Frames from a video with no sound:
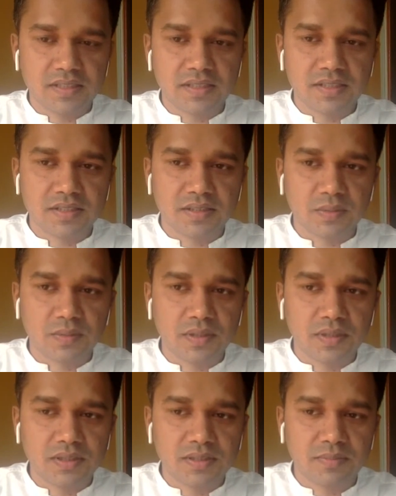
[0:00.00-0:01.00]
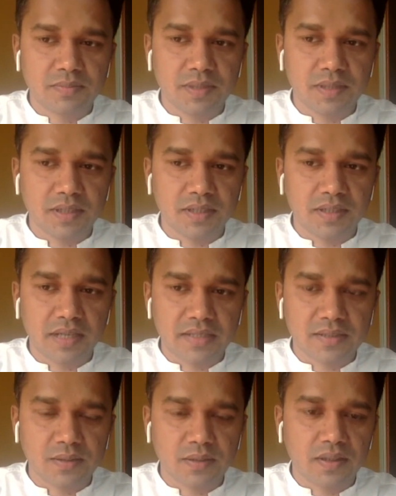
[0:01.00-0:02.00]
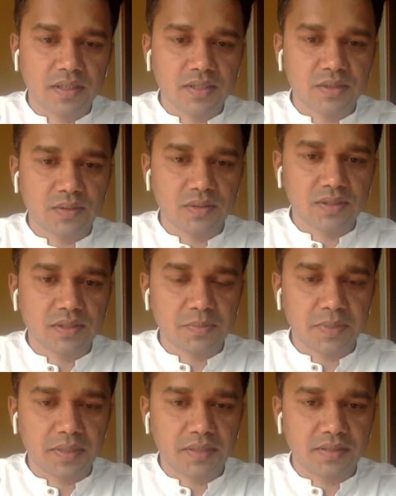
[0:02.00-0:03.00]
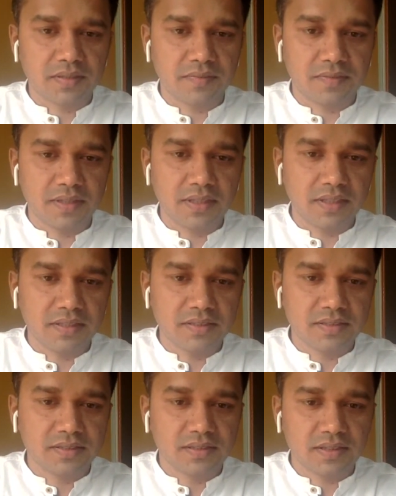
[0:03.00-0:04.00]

are just the words, but as long as you respect the feelings